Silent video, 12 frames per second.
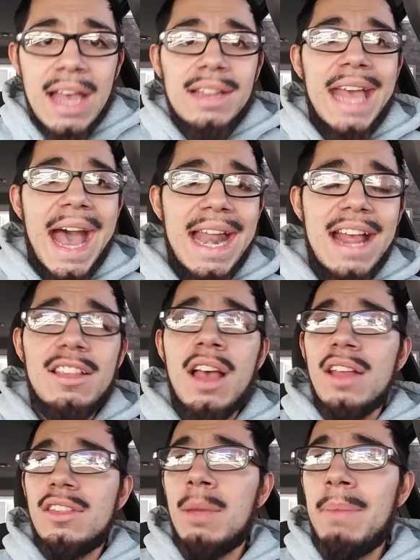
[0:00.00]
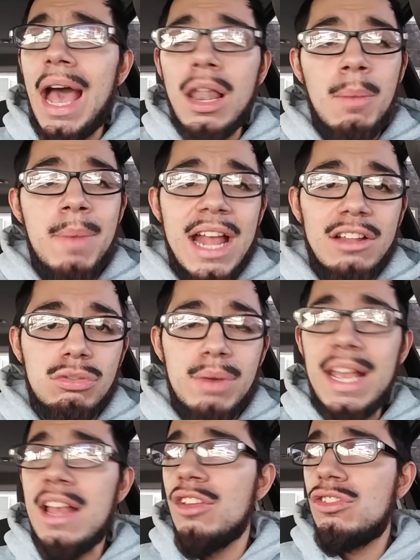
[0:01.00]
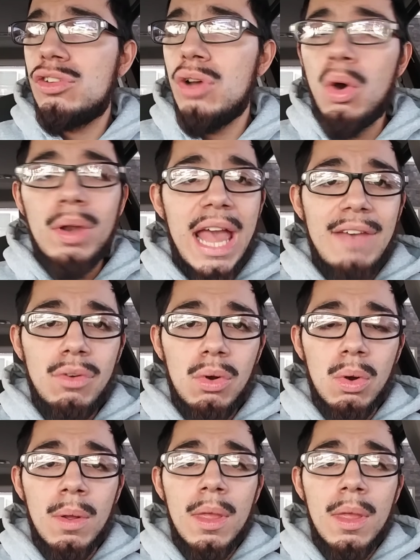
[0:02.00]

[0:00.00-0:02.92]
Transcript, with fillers: That is some elementary school level